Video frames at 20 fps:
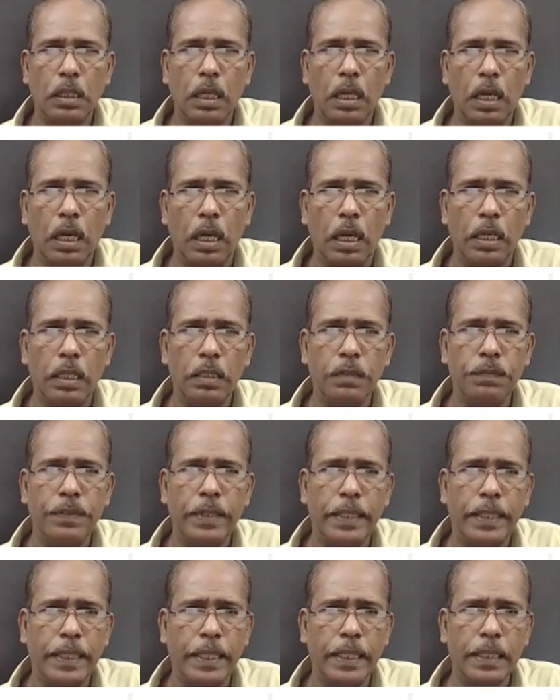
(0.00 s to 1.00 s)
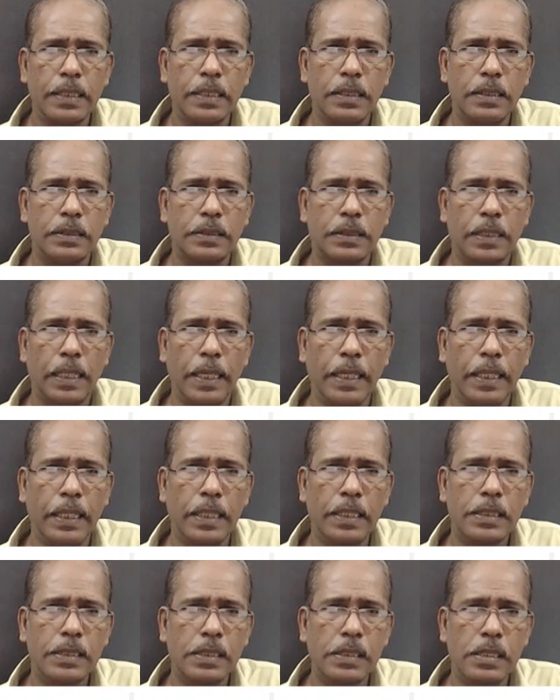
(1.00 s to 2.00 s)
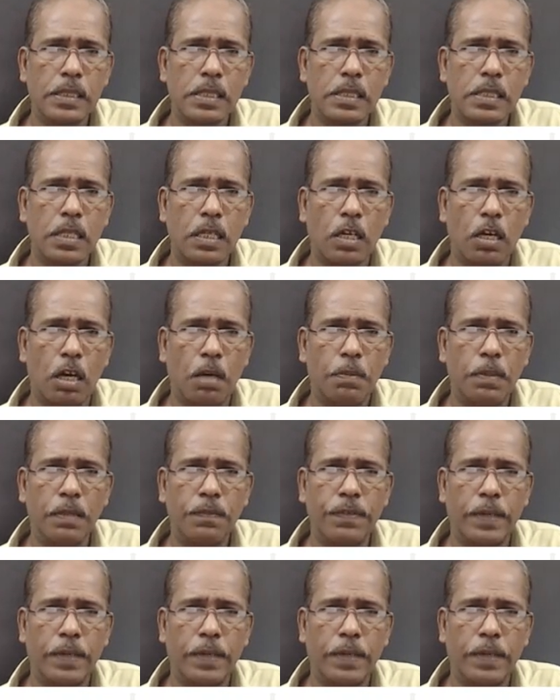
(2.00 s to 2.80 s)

And if we take the sine x is a common